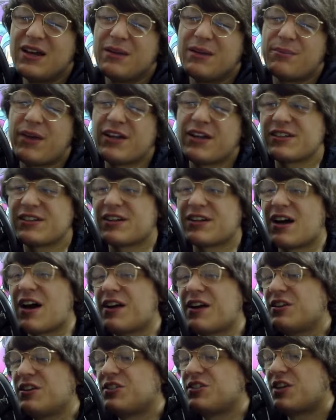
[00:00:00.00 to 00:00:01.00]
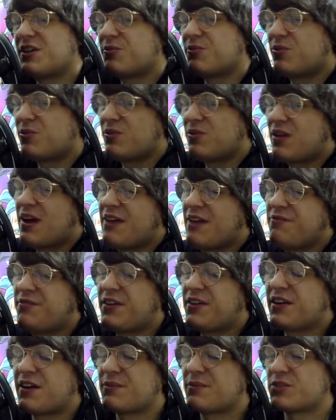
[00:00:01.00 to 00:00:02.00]
But as a card in general, I
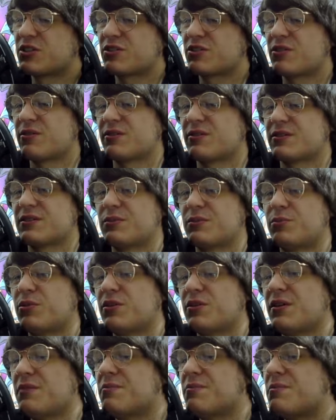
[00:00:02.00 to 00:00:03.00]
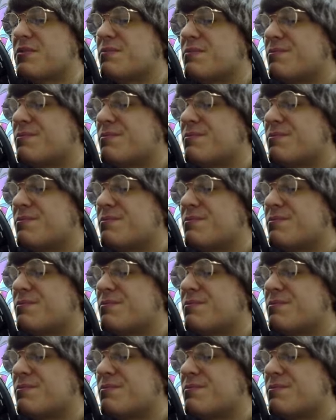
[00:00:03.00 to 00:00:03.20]
think I'm just going to put it in